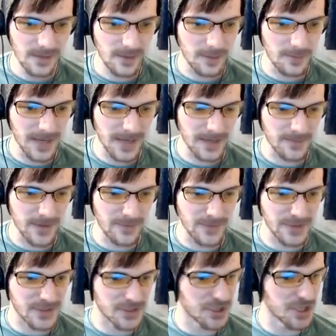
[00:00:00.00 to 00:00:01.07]
Oh man, I'm
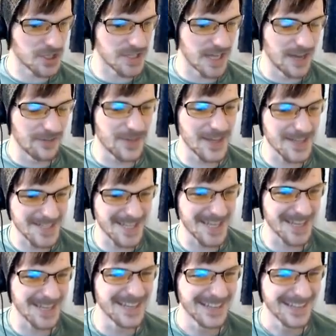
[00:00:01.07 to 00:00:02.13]
revving the shit out of this
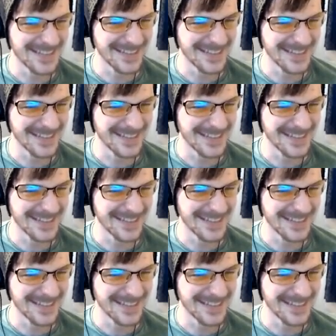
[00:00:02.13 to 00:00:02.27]
thing.